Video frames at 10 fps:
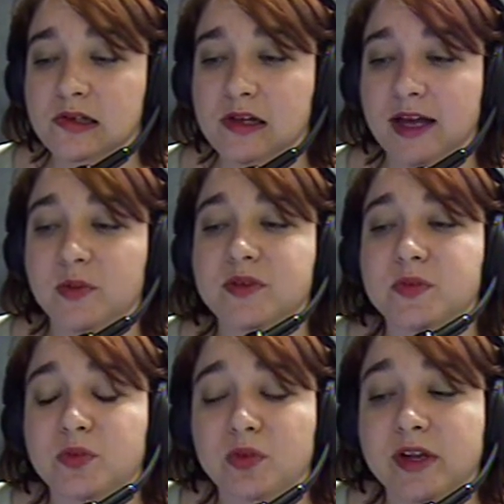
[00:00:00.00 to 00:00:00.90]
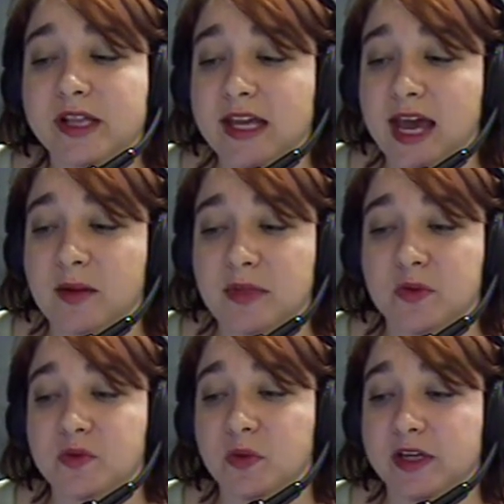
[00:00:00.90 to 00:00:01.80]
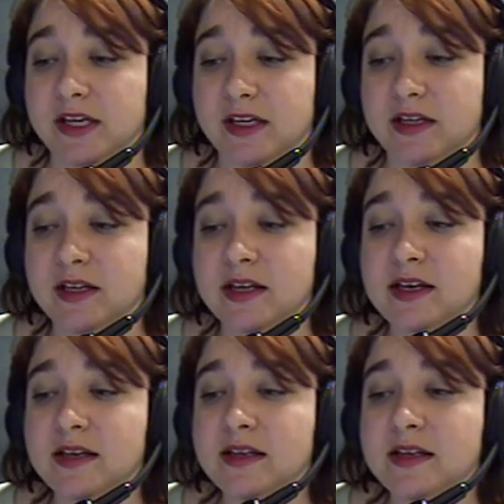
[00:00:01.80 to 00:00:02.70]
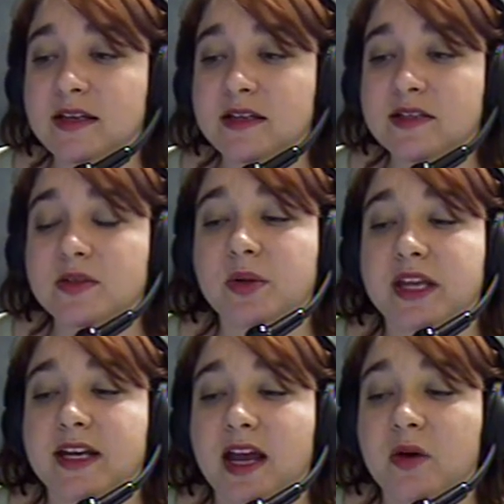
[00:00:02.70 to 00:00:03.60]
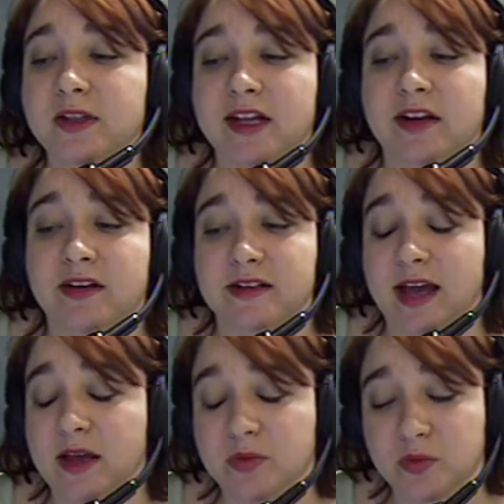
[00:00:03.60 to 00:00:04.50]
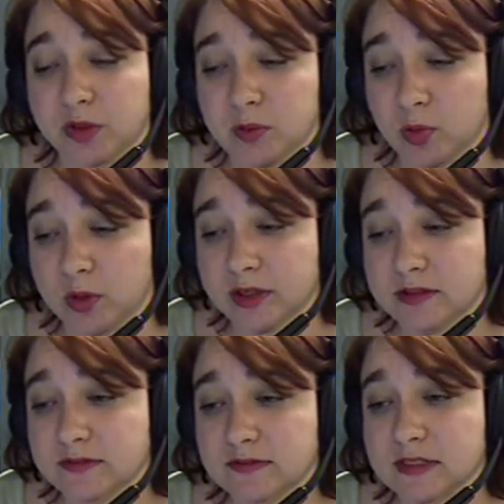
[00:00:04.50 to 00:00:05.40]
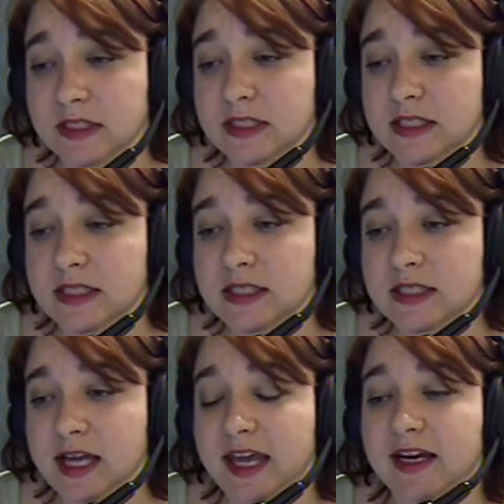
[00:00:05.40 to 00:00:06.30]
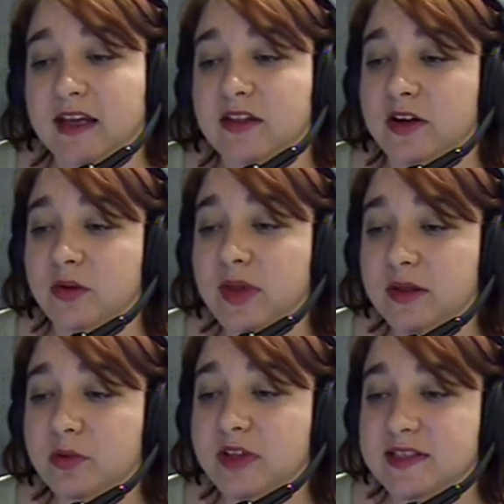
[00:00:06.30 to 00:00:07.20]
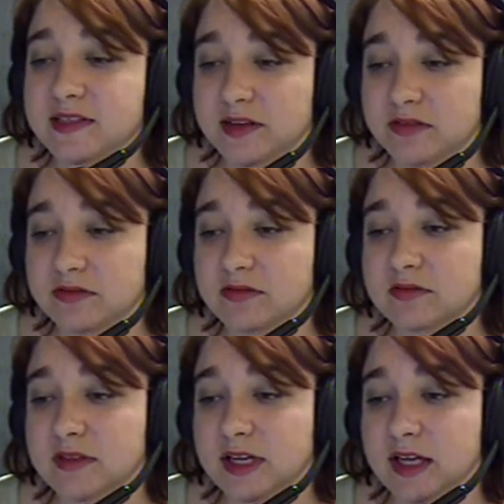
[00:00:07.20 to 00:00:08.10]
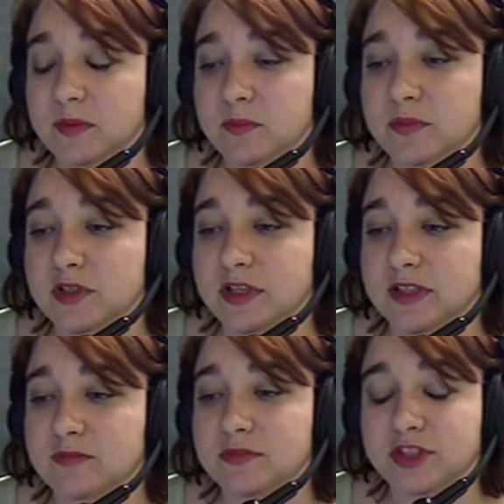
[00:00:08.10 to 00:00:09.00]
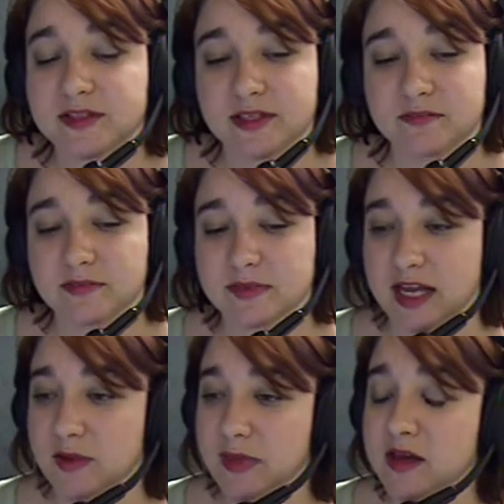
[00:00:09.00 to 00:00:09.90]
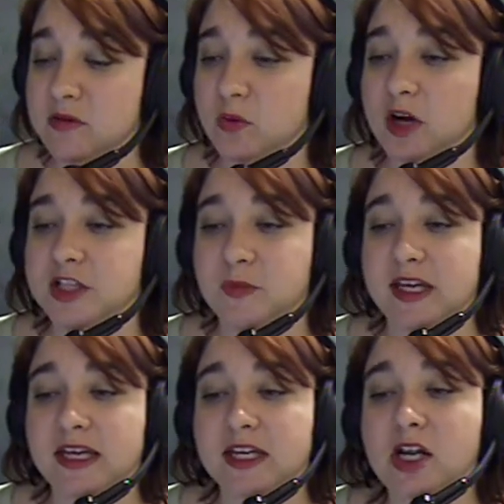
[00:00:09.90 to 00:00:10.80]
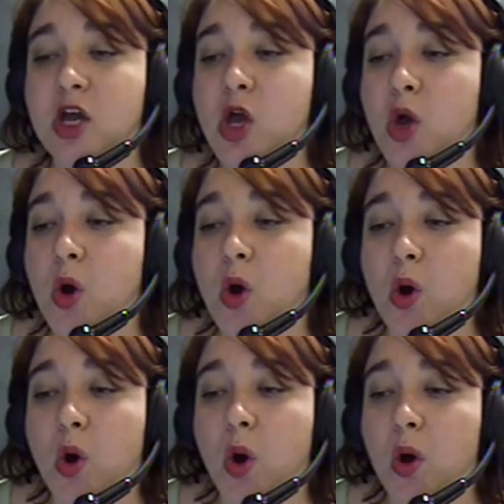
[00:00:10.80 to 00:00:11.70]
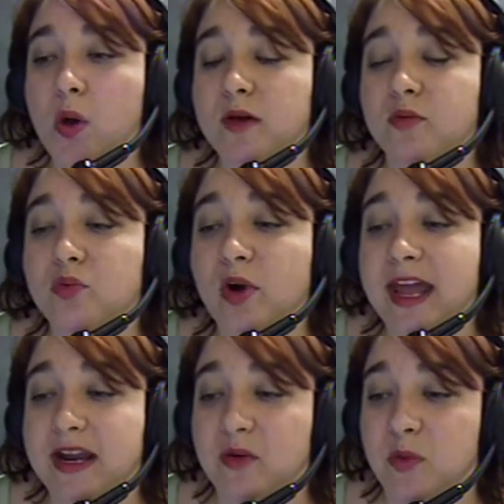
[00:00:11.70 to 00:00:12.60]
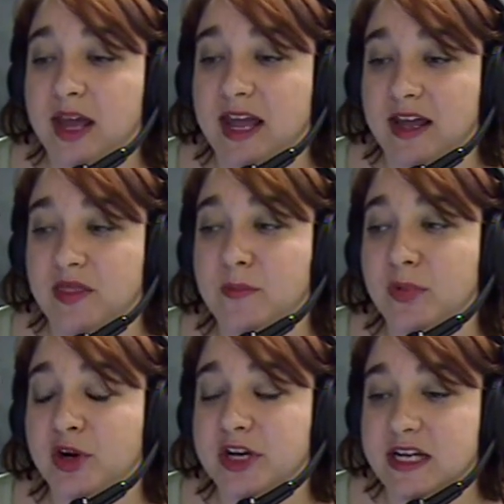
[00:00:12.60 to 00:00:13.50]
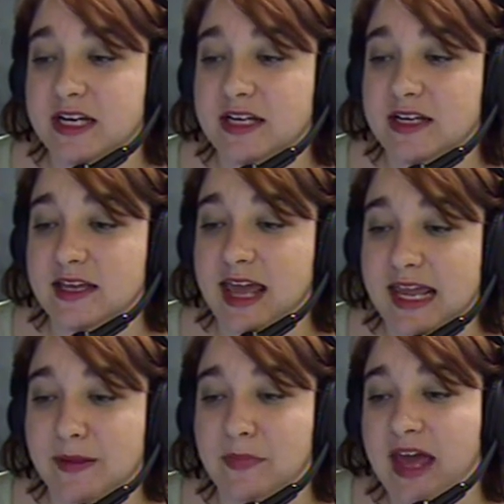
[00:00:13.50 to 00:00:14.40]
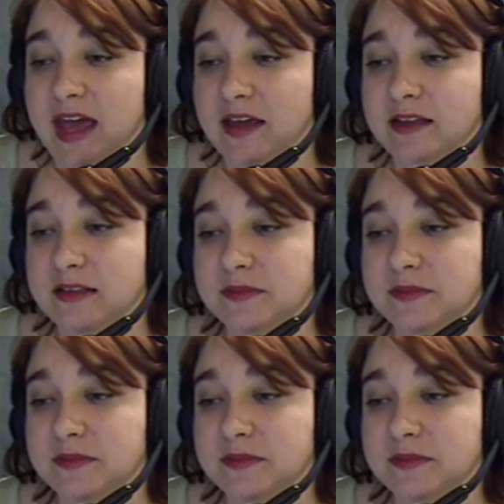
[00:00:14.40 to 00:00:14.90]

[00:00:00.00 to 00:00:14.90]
I was really happy it was working. So like an hour later, I was really bored. And I thought, okay, well, that's enough. I'm gonna just take them out, wash them again. And right away, the burning came back.